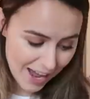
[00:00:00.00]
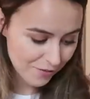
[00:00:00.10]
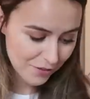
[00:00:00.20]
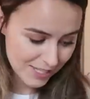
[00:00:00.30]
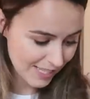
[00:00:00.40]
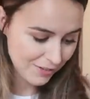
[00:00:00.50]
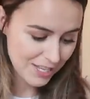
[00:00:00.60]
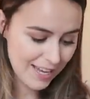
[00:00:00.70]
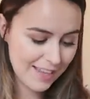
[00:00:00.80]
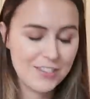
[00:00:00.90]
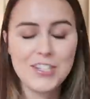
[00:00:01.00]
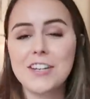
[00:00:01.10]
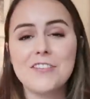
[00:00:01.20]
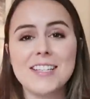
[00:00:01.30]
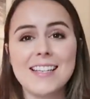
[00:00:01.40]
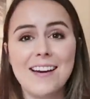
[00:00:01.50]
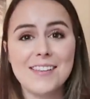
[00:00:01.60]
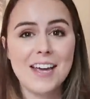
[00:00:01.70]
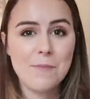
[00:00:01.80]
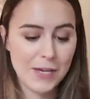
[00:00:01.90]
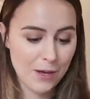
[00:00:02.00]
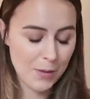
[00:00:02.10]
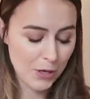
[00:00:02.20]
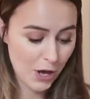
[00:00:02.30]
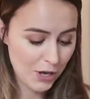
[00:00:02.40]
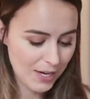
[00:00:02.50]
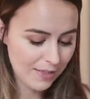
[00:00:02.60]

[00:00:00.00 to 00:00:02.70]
Every single year in the January sales, I pick up a coat.